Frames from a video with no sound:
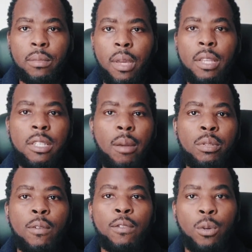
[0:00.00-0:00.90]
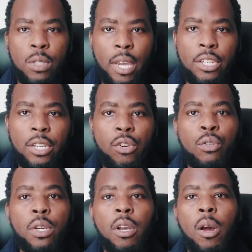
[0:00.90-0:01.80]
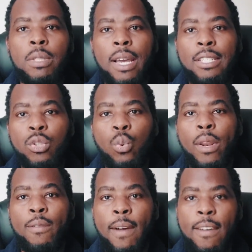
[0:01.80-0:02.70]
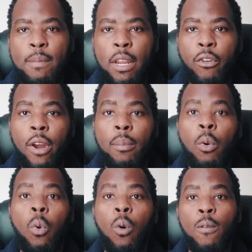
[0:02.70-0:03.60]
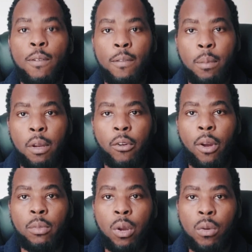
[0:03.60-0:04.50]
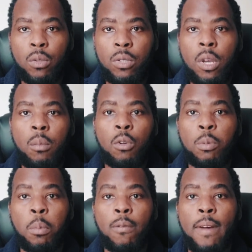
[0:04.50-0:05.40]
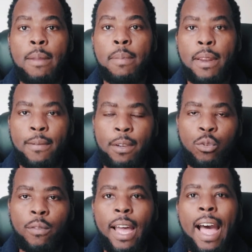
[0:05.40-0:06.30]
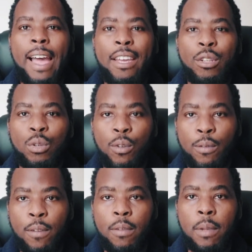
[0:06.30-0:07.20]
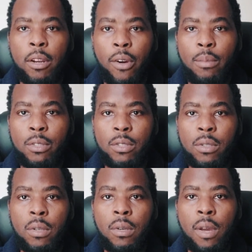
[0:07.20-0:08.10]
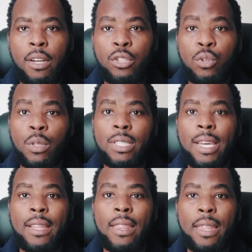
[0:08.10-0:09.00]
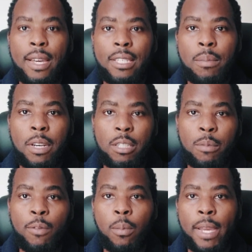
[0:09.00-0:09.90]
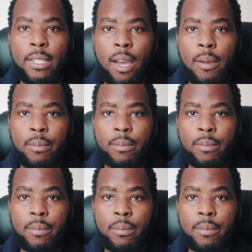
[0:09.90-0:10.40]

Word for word: In terms of dosage, it usually comes as a 25 milligram or 50 milligram dose. Most people find benefits with the higher dose of 50 milligrams, and it's usually taken 30 minutes before bedtime.